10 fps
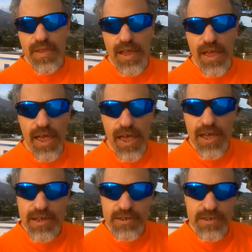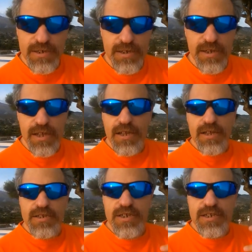And
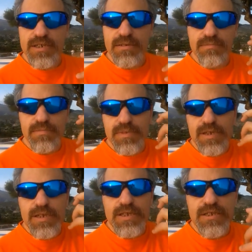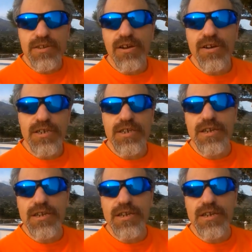she's targeted